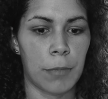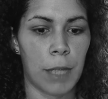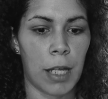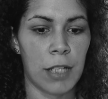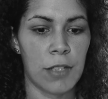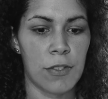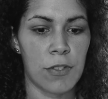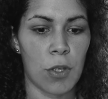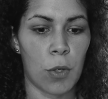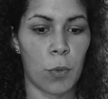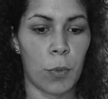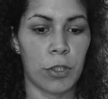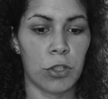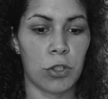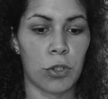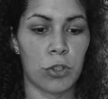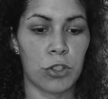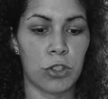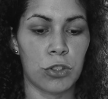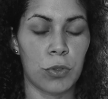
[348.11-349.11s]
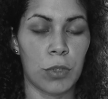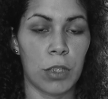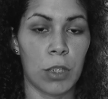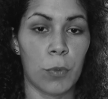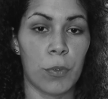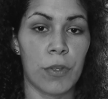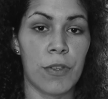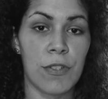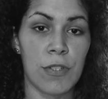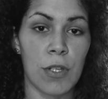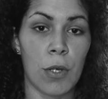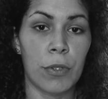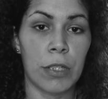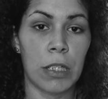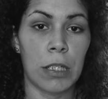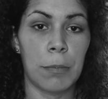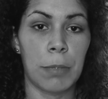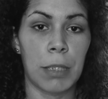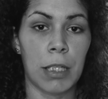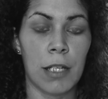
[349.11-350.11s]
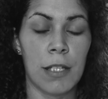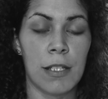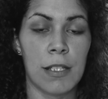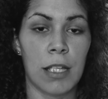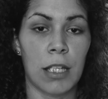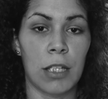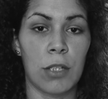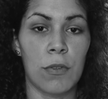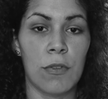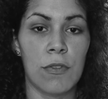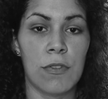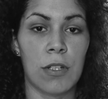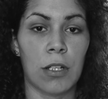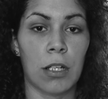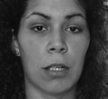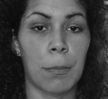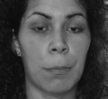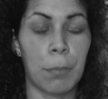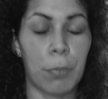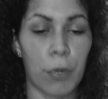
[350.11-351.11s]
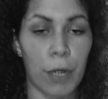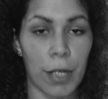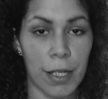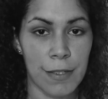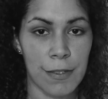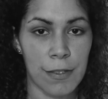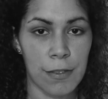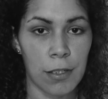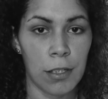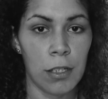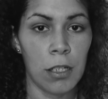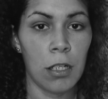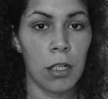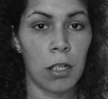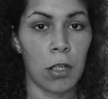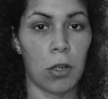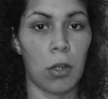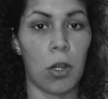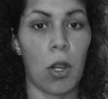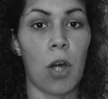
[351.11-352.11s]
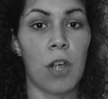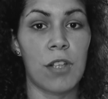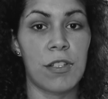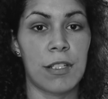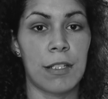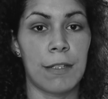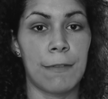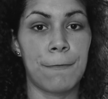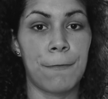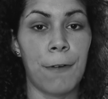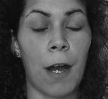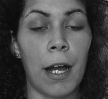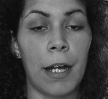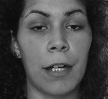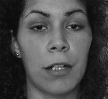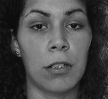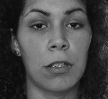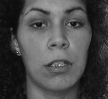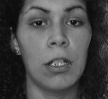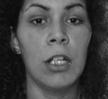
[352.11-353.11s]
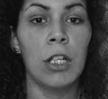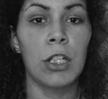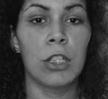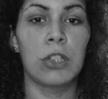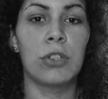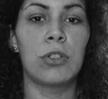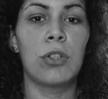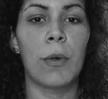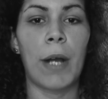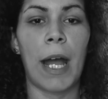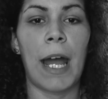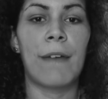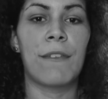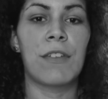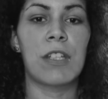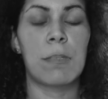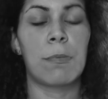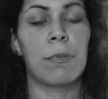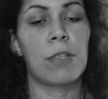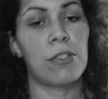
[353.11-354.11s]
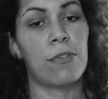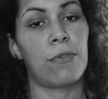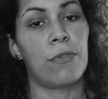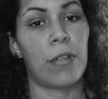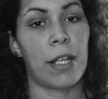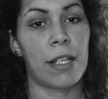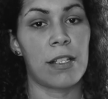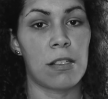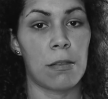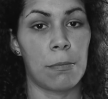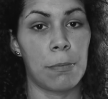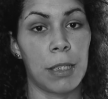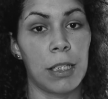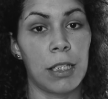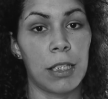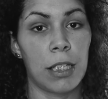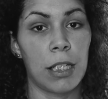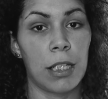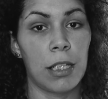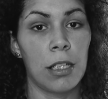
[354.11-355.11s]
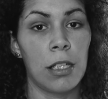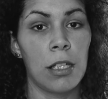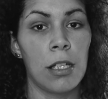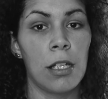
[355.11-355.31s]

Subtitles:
And so when you're shooting with Sony, because they use the compressed lossy file, you don't have as much flexibility.